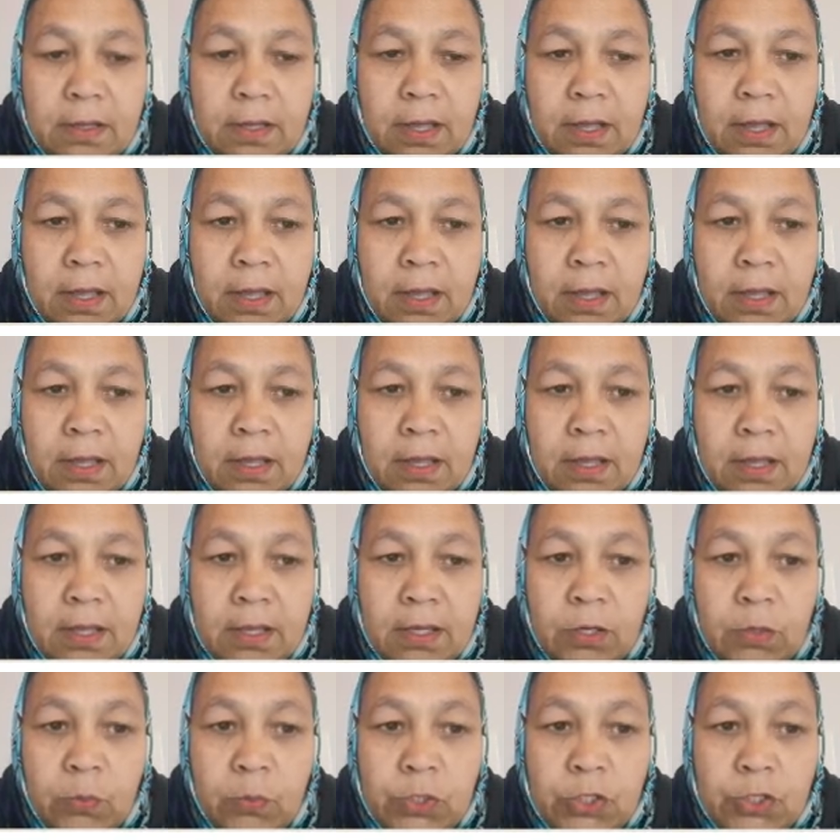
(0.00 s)

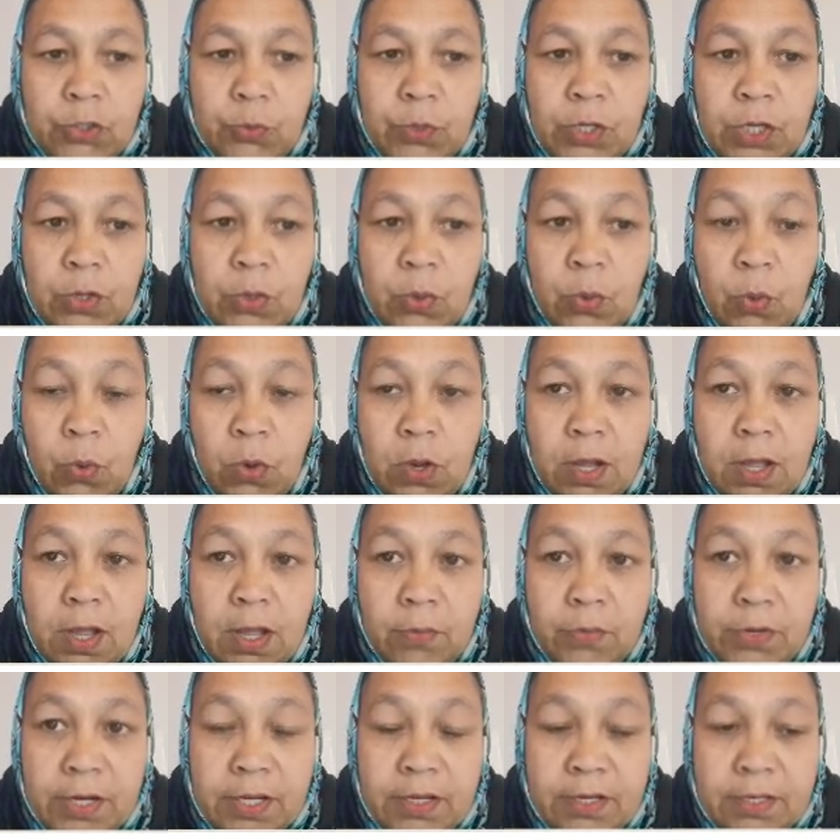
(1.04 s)
in which we hook
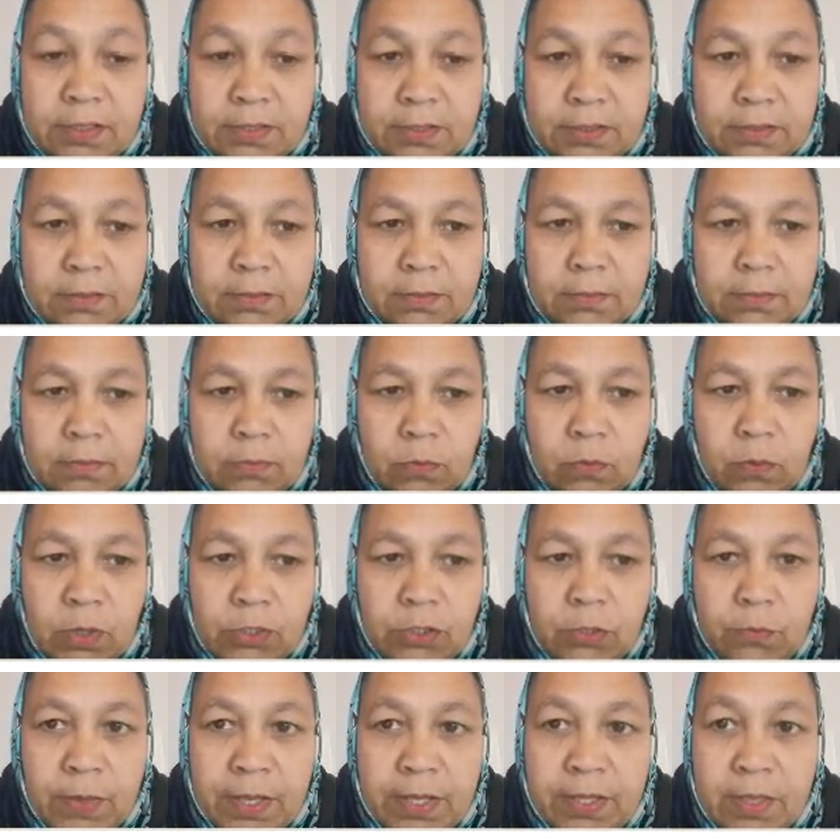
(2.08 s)
our readers. We want
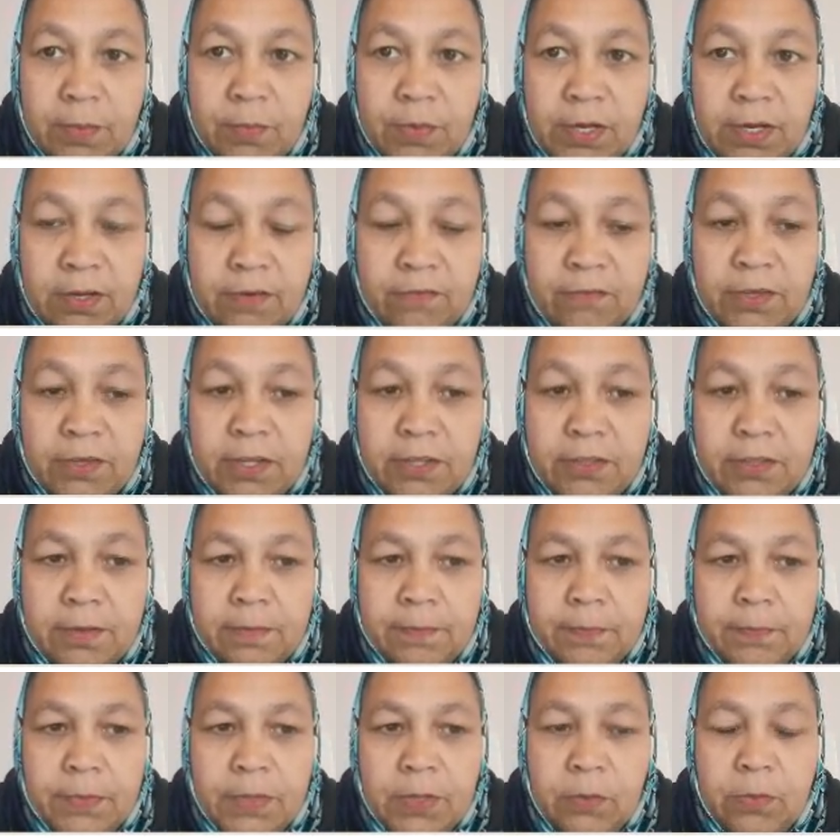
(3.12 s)
to make them read further.
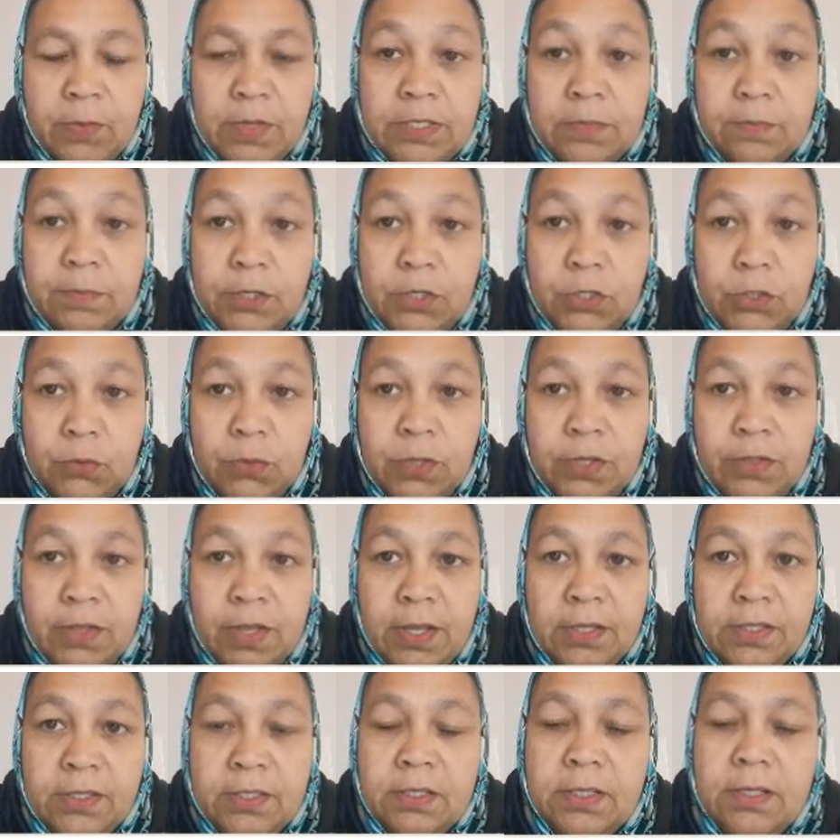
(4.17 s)
We must make sure
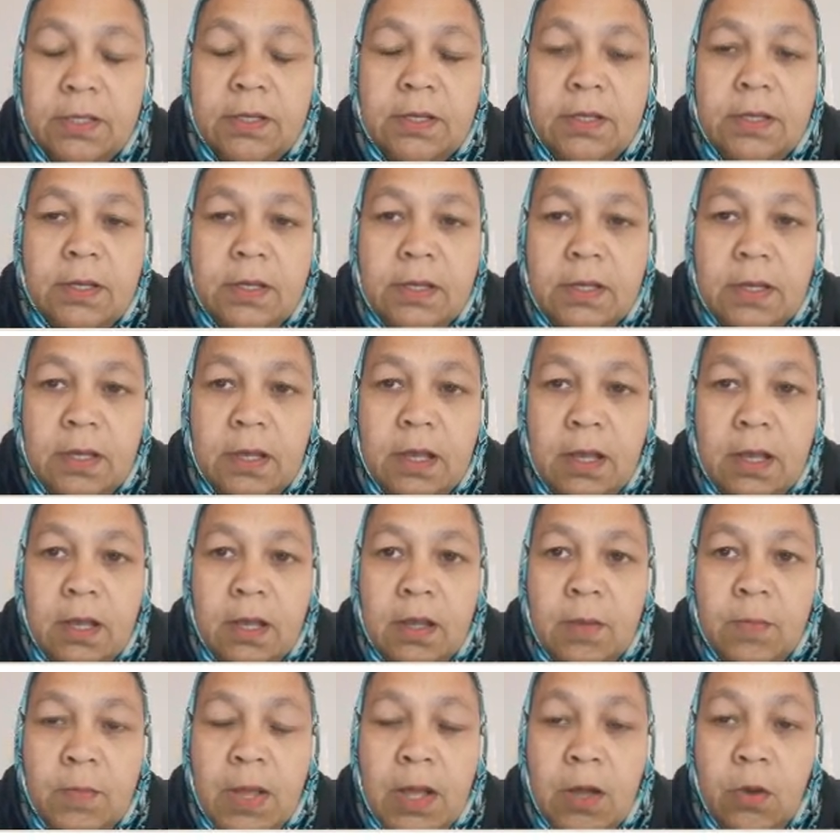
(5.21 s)
that
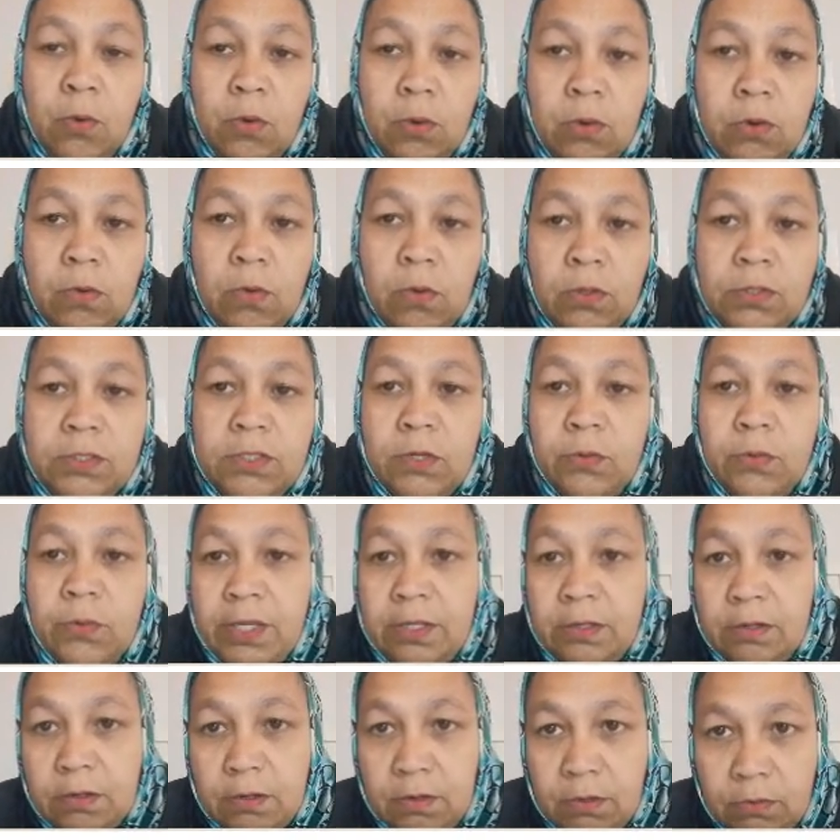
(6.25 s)
a hook also
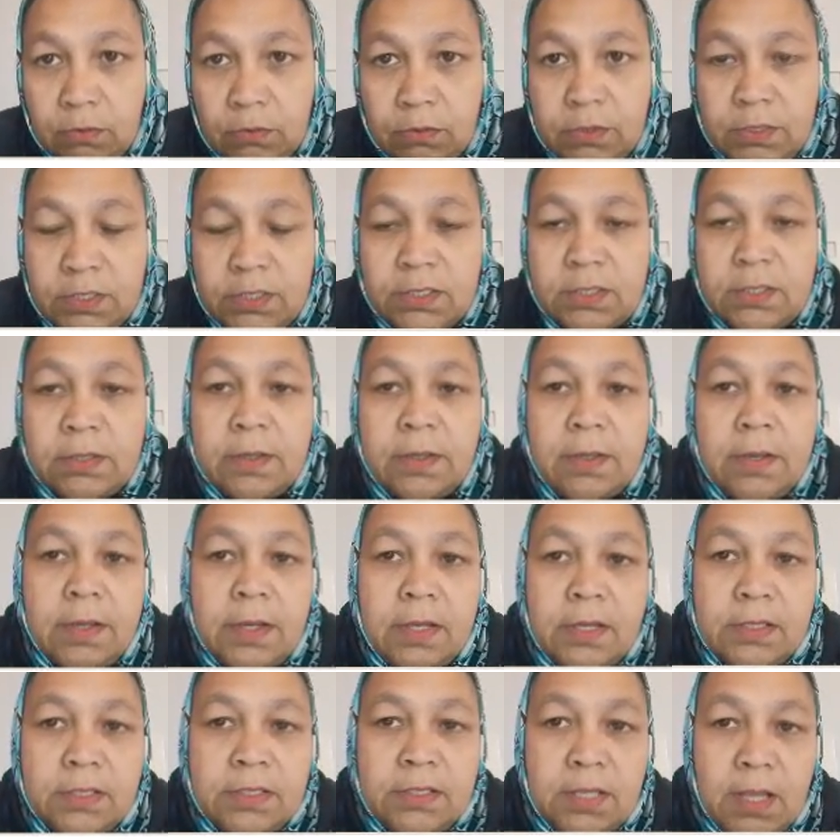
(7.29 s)
includes
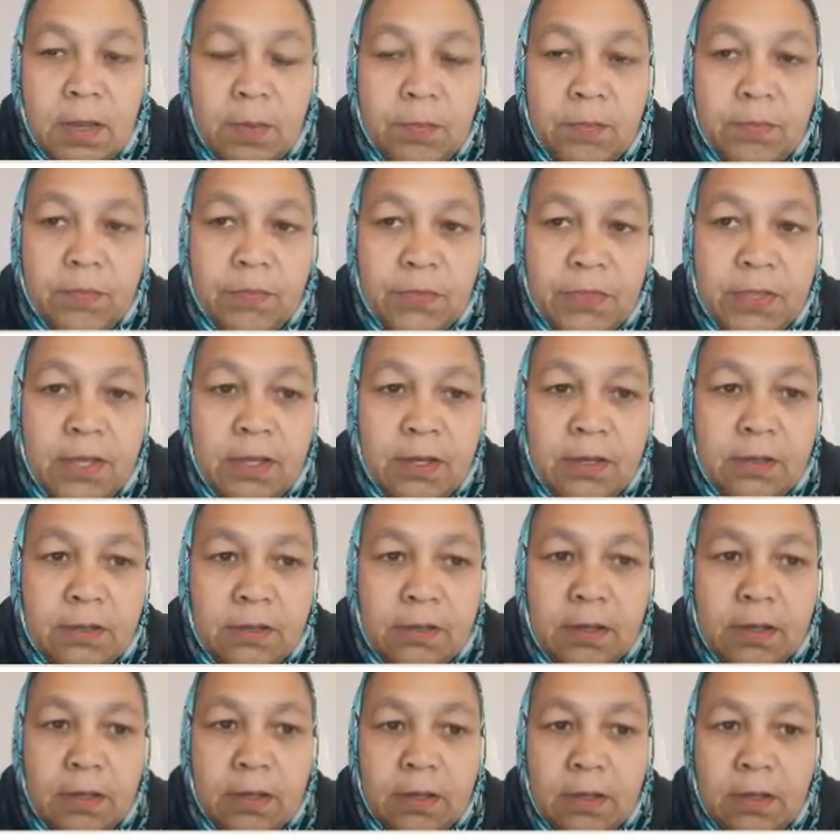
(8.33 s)

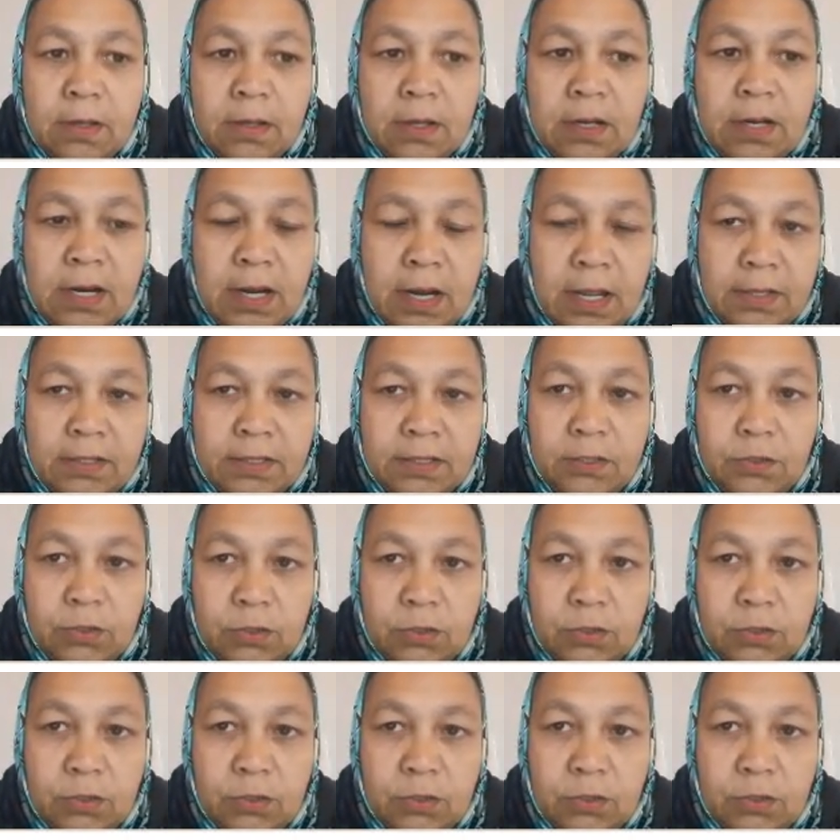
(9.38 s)
something relating